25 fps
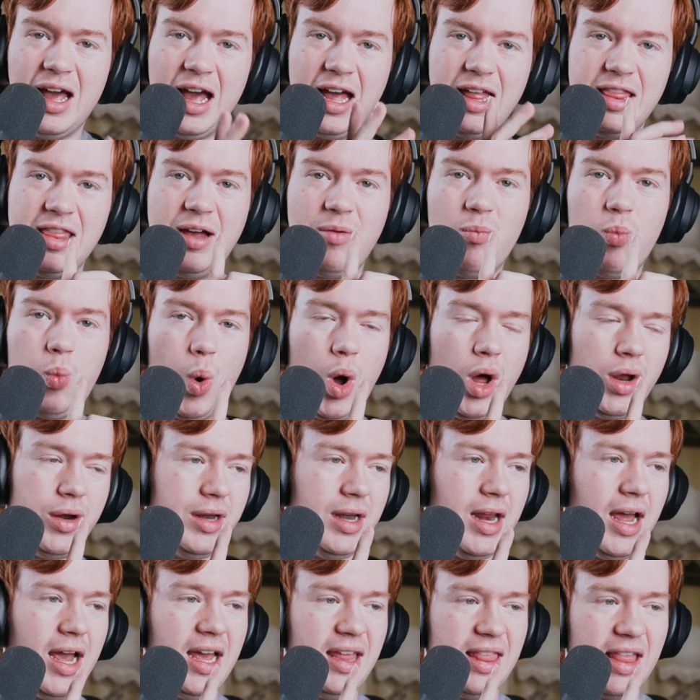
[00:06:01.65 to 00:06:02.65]
and then
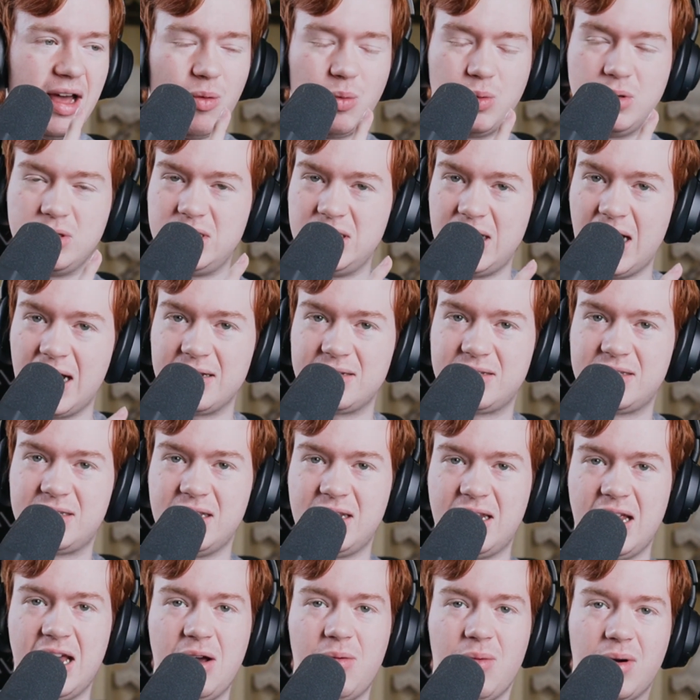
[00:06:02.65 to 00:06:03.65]
1 day that was
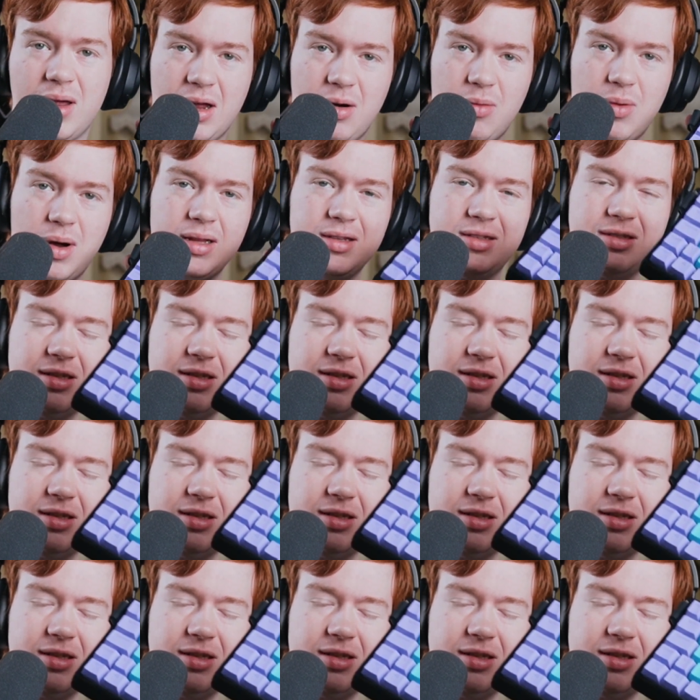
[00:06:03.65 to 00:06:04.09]
yesterday when I went